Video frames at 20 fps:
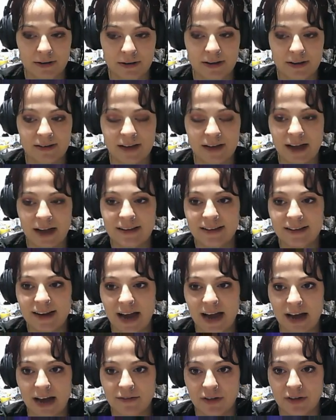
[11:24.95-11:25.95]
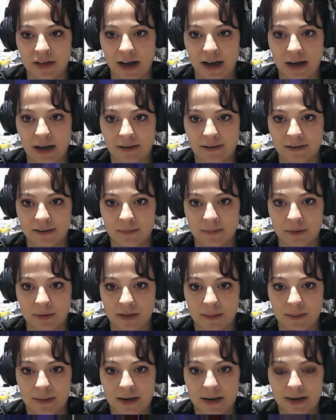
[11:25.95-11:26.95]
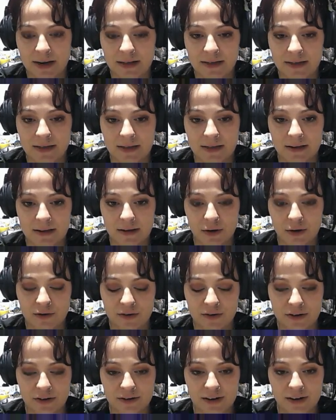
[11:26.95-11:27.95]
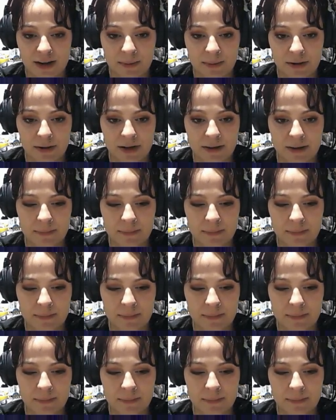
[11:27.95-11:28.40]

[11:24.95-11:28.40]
because I did have other houses to put them in the university neighborhood,